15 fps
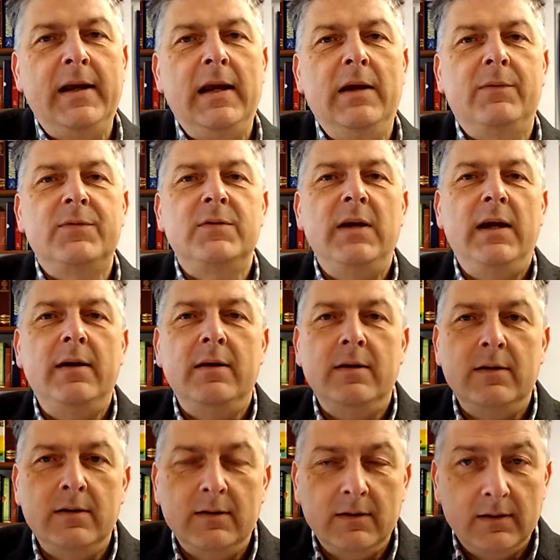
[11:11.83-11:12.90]
If sin
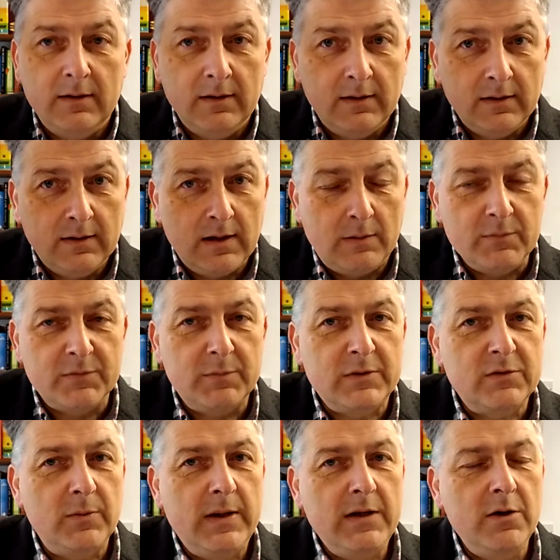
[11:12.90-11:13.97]
comes
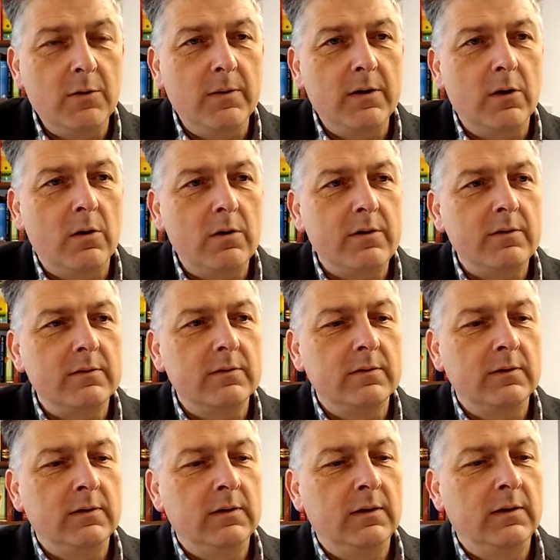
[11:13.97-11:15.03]
between you and God,
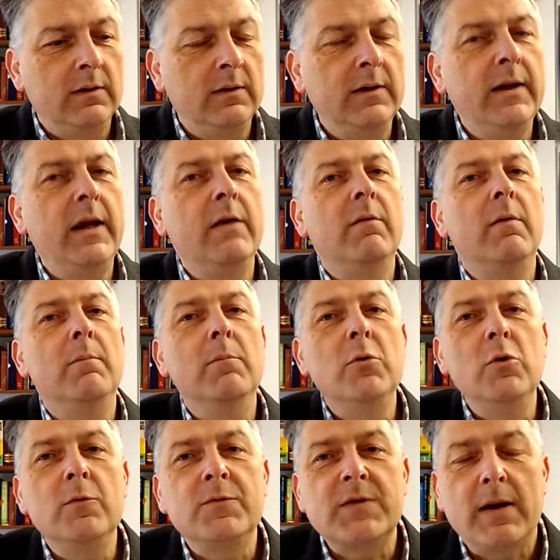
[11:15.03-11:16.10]
he
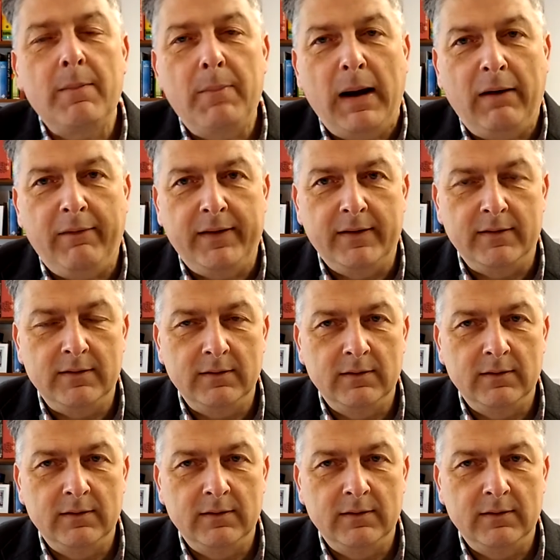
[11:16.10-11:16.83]
removes that barrier.